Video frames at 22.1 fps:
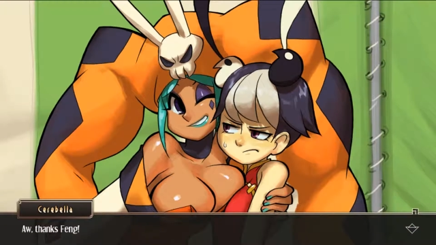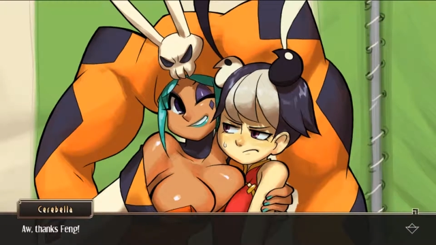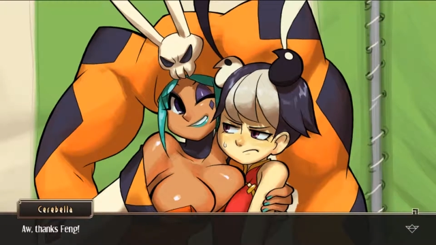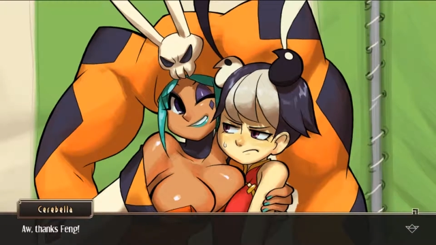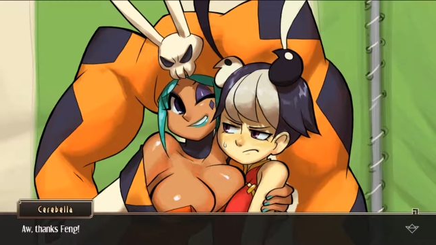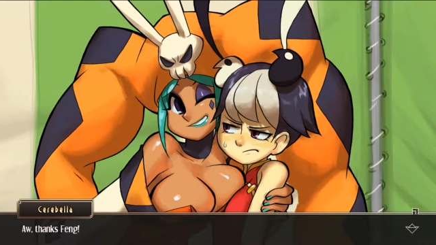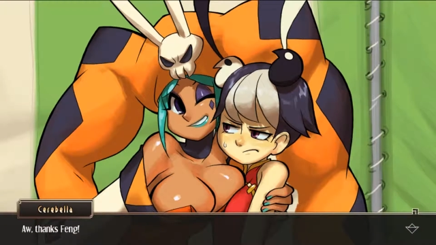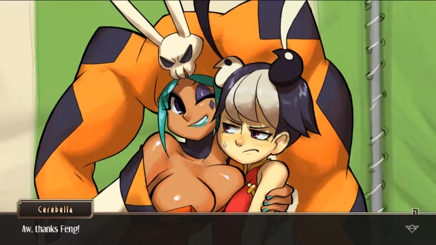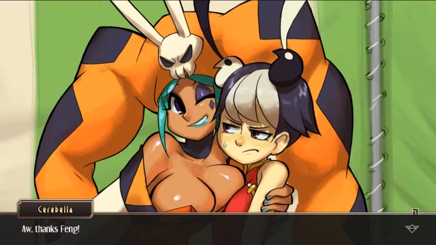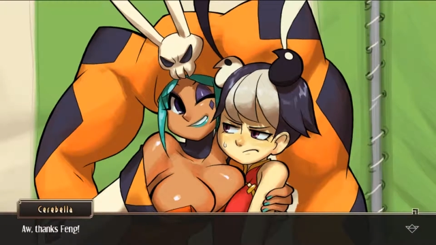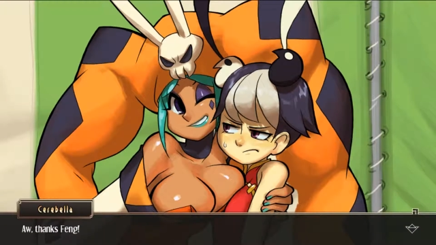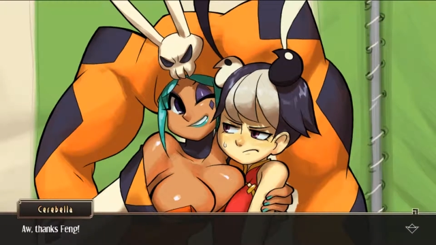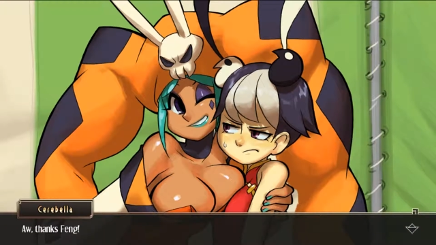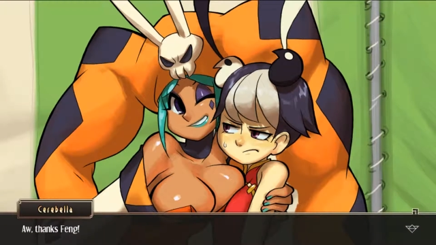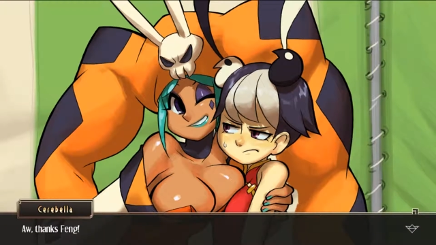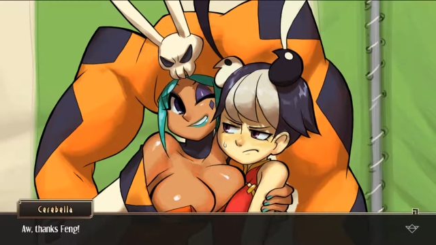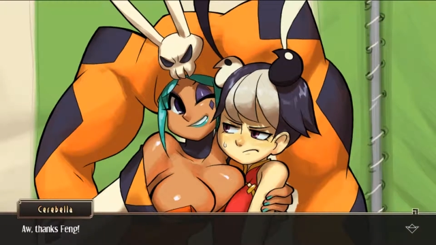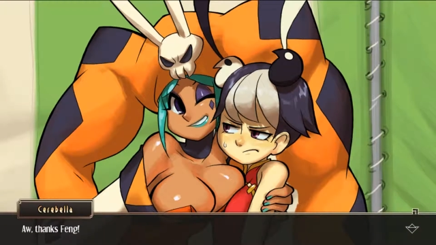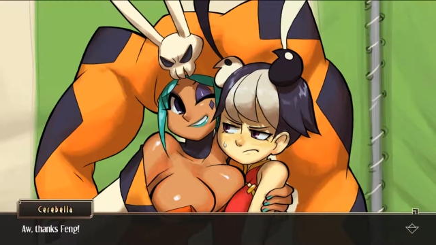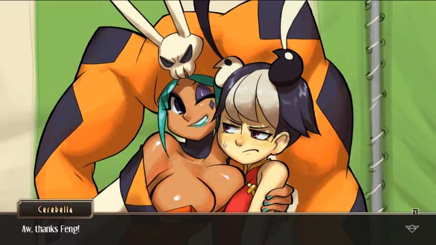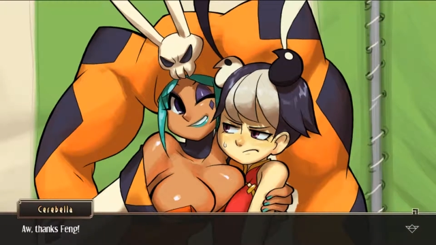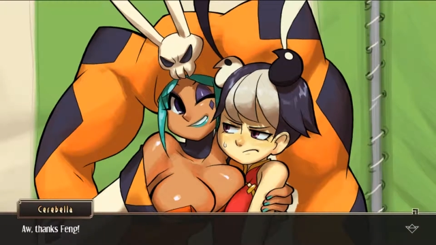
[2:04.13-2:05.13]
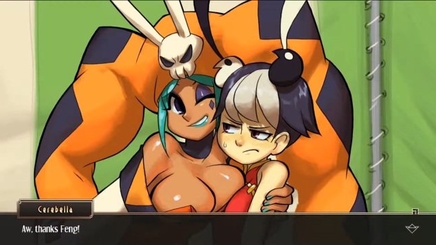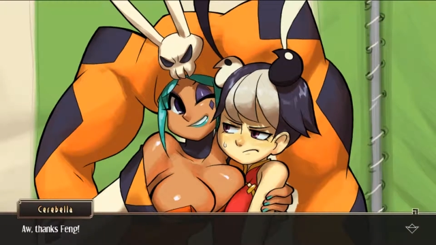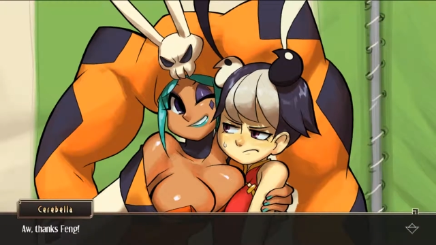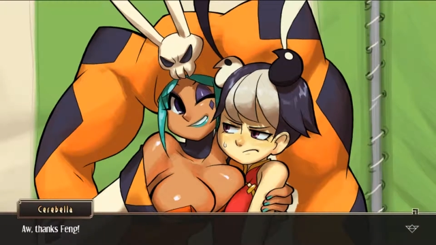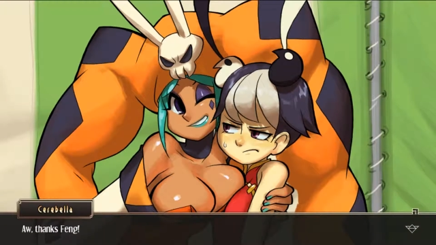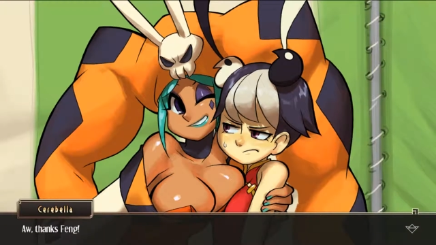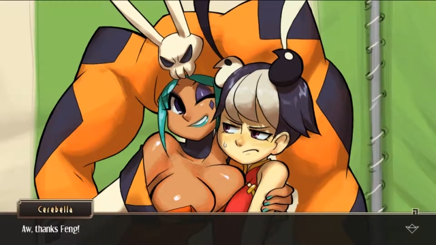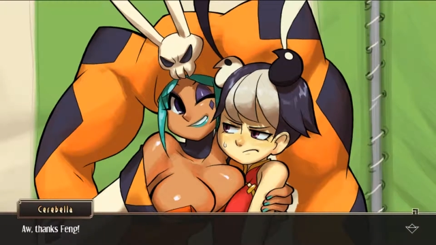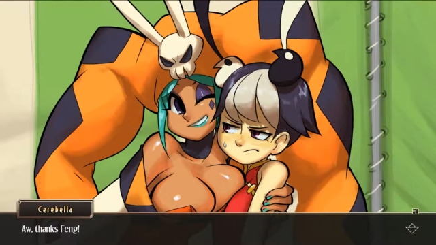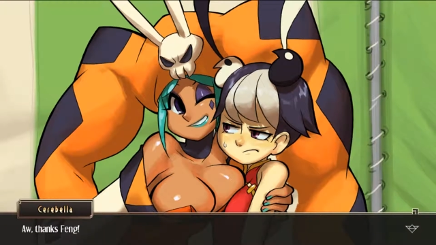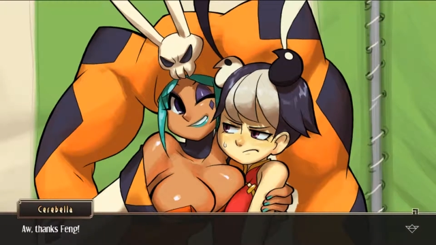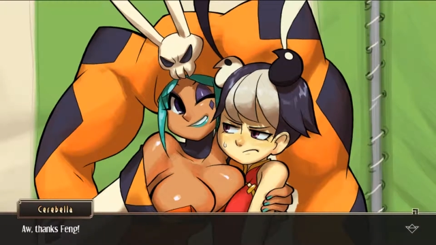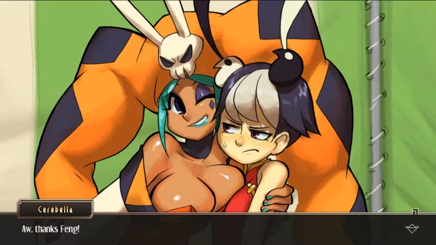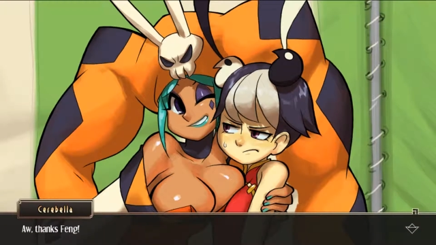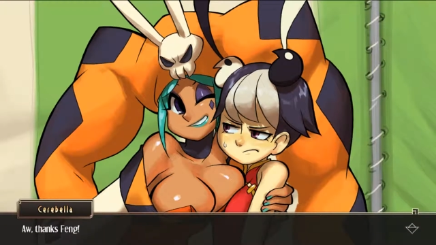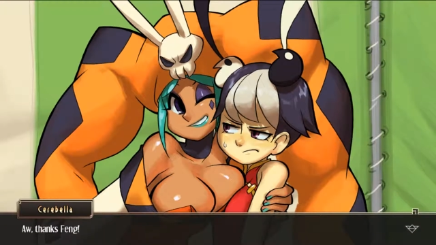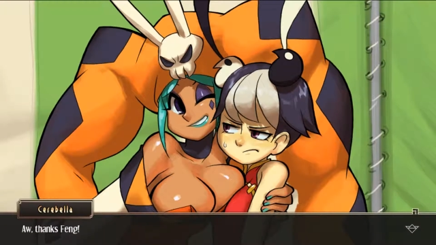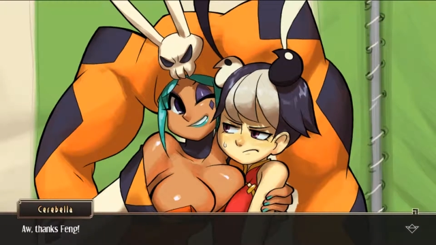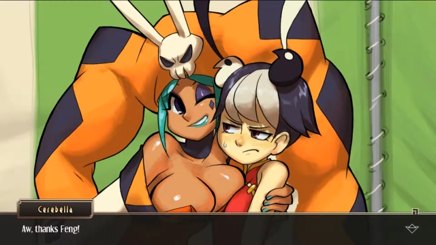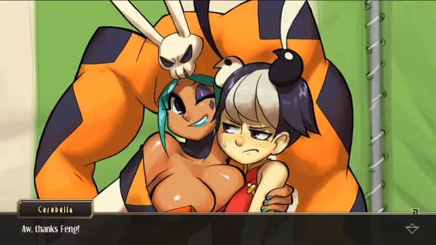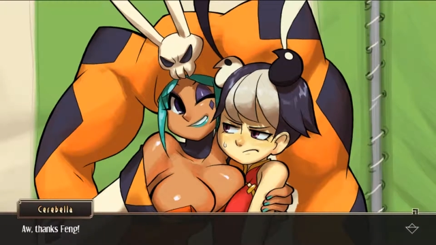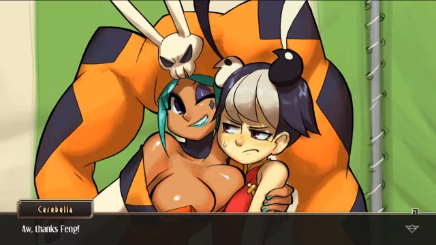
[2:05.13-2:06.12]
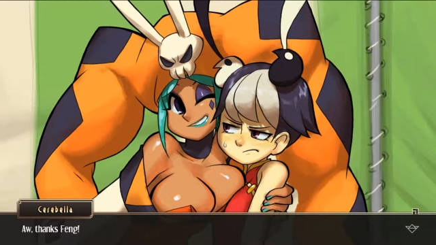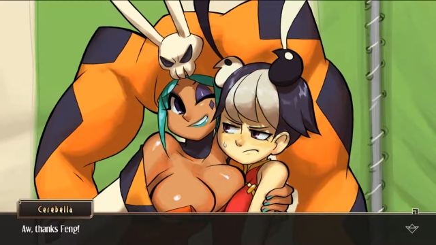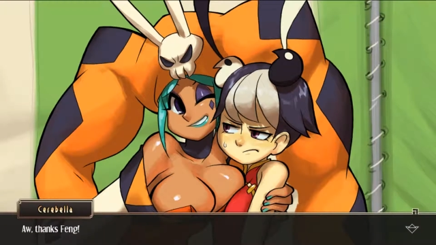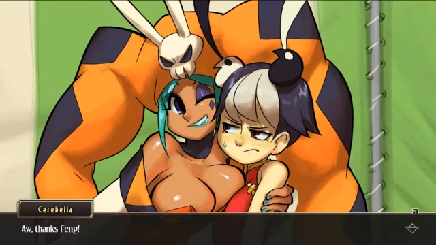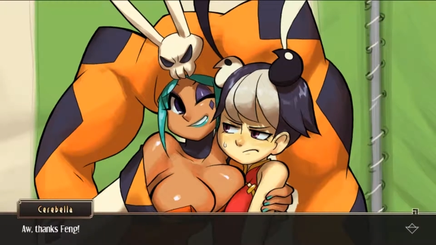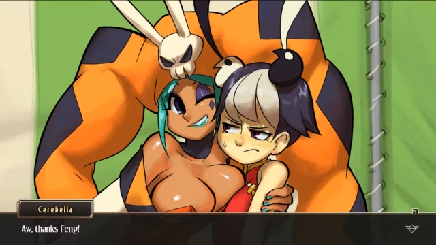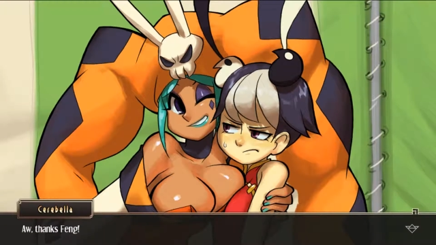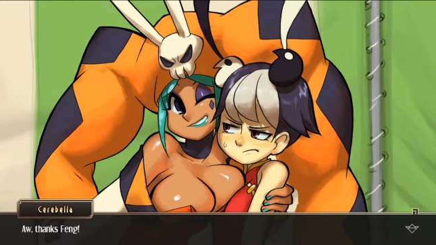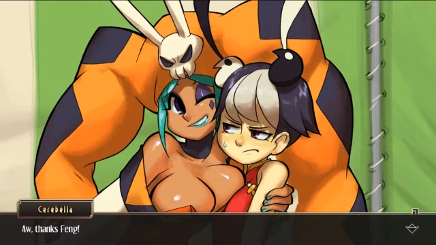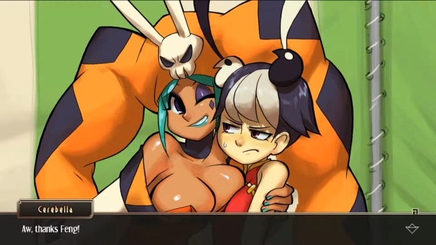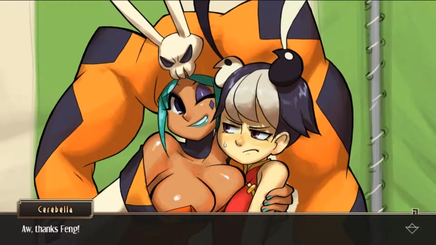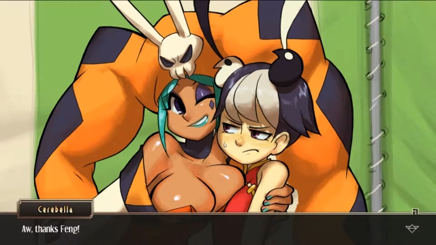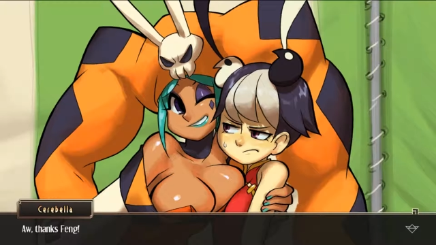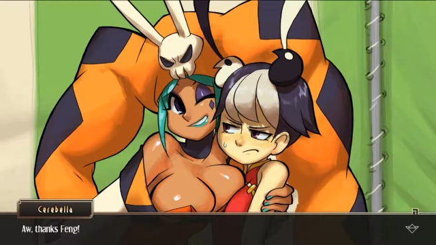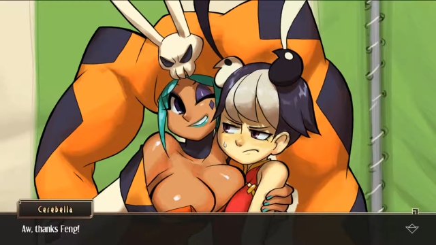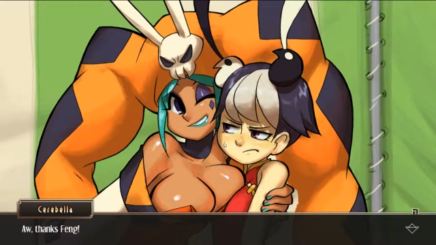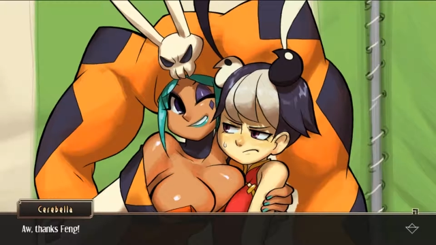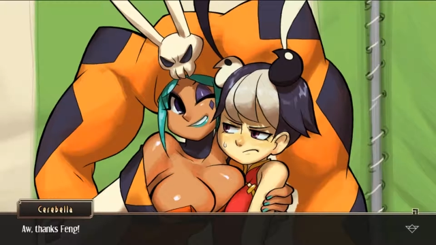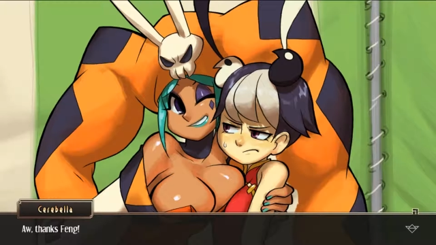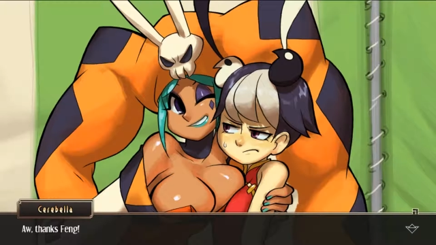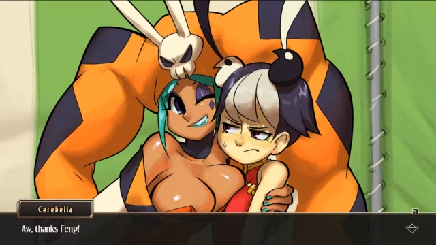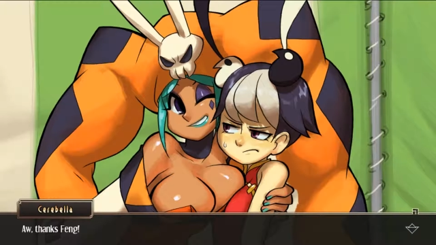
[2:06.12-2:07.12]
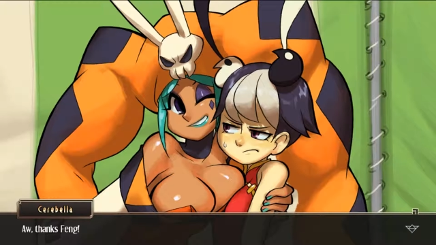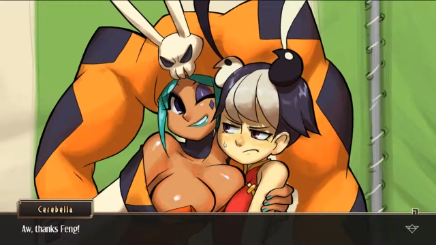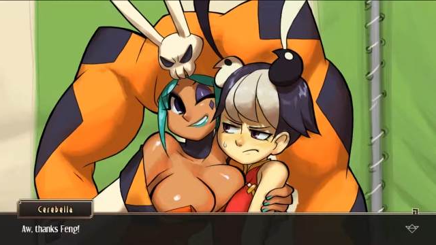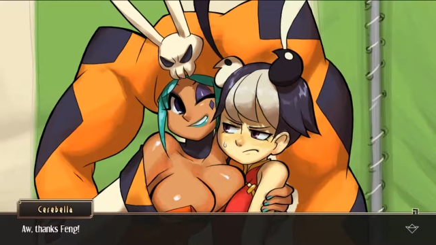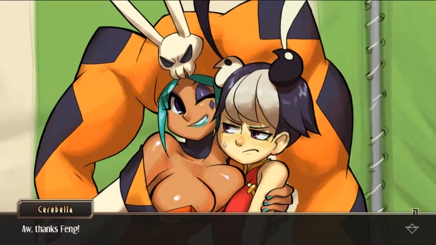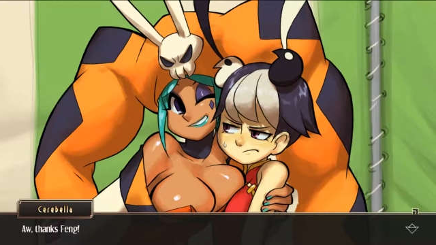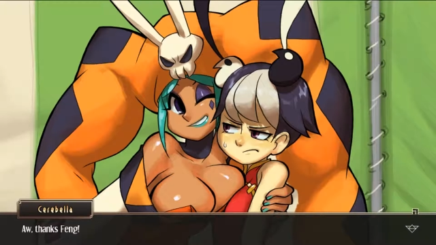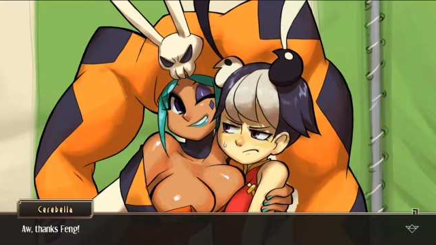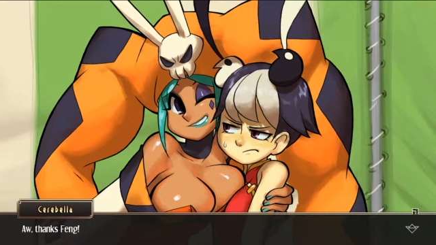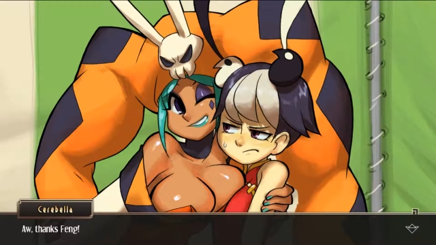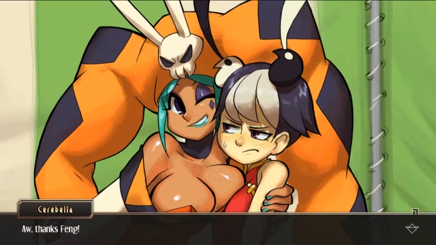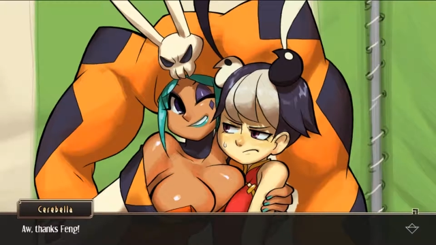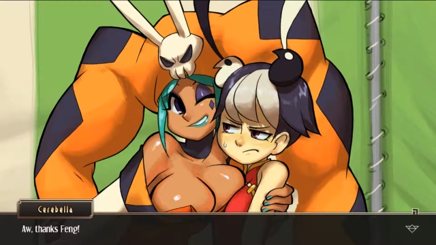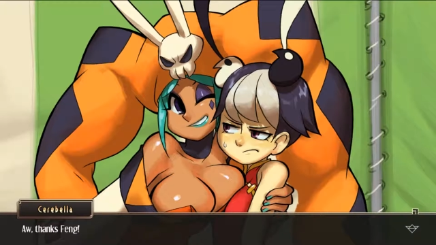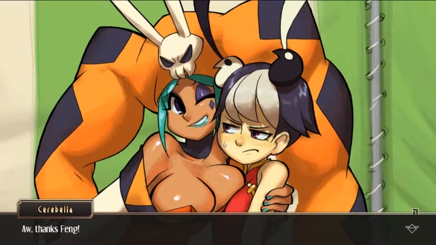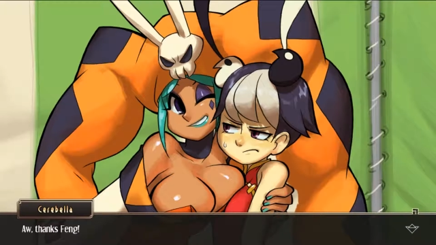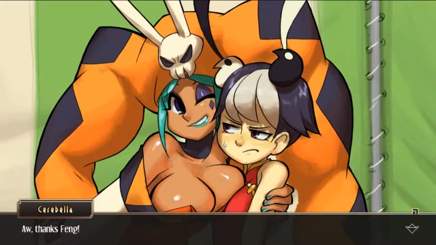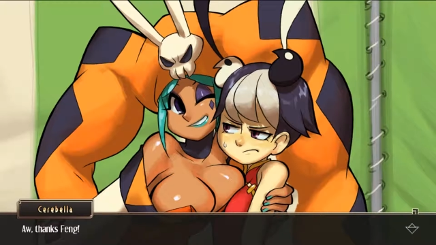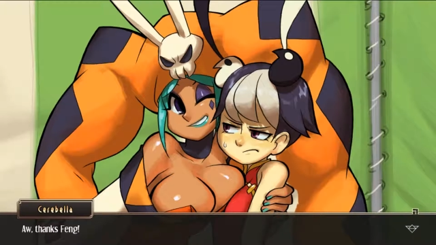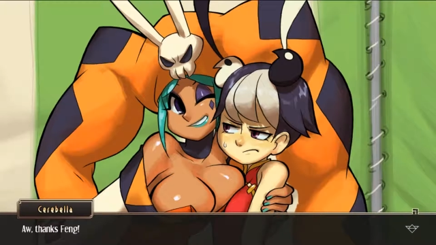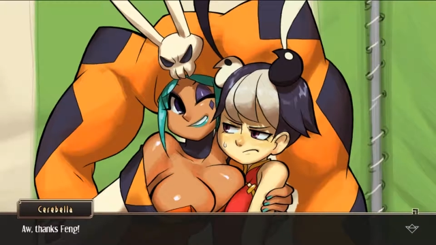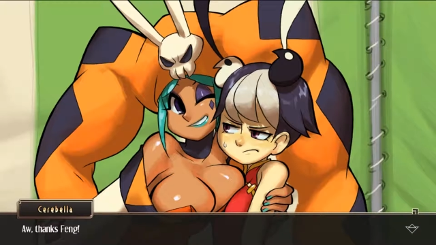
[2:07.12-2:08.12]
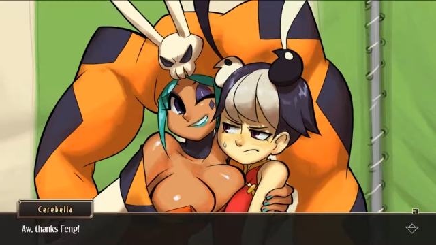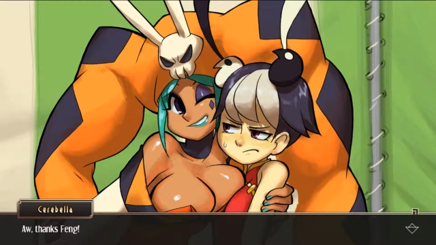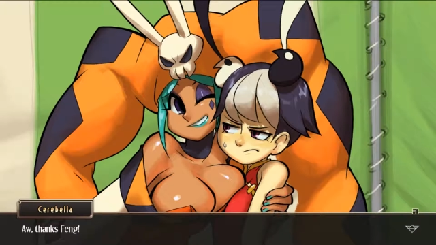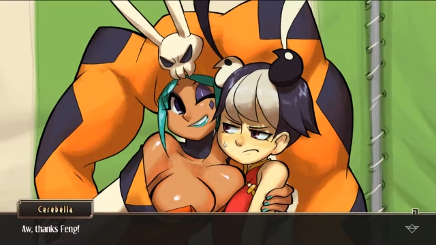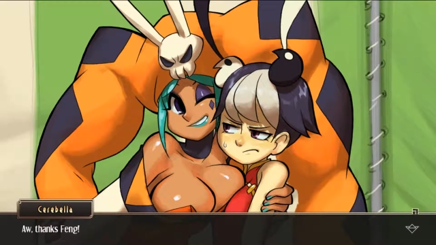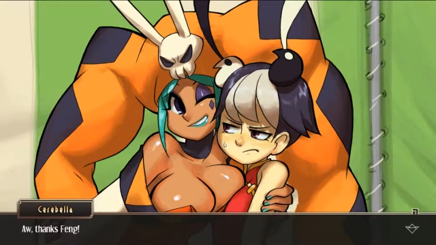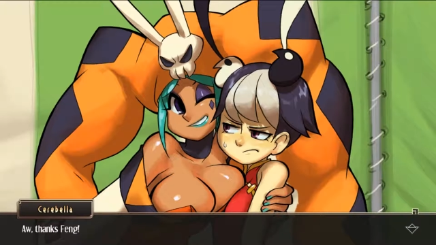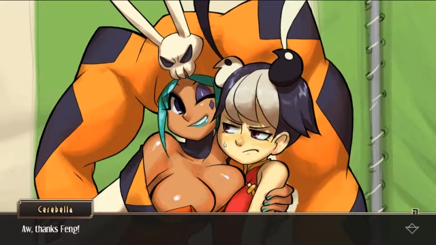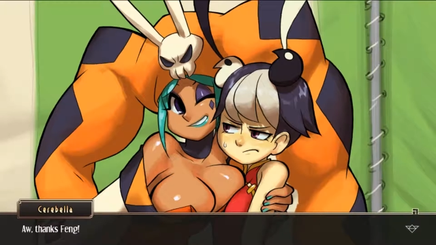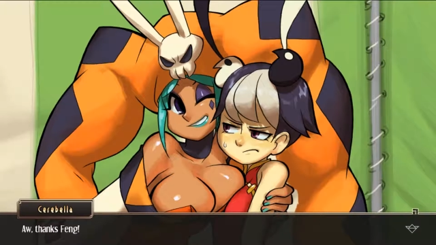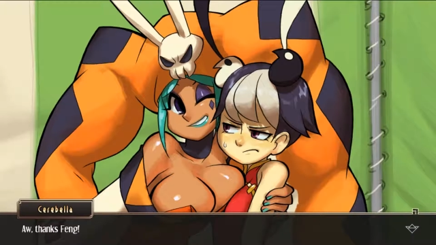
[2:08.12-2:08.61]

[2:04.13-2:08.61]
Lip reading: Nobody's mouth can be seen.